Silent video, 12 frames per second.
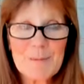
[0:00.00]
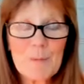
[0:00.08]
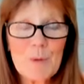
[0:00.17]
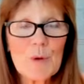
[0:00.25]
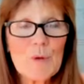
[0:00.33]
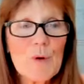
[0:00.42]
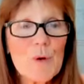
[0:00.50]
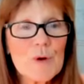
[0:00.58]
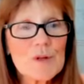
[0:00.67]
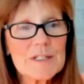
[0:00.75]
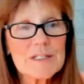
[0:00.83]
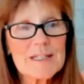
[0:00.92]
Both
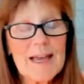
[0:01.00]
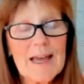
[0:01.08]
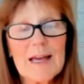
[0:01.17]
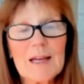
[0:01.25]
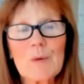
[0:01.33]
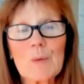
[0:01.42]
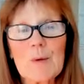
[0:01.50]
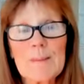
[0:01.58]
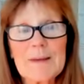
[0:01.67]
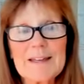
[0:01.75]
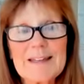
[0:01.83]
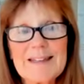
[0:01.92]
horses and
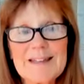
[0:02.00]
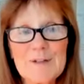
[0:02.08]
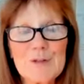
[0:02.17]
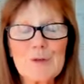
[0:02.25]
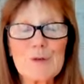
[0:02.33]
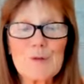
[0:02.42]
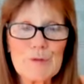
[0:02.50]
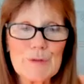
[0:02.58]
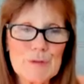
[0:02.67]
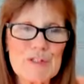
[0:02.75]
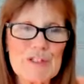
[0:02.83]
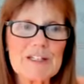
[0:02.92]
women need to
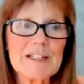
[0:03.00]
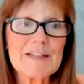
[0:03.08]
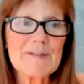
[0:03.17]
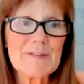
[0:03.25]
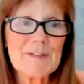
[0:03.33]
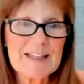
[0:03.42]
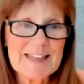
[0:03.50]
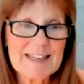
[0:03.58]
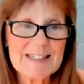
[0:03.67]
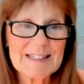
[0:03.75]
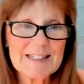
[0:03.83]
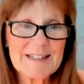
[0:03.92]
feel
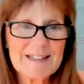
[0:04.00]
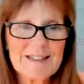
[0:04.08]
significant,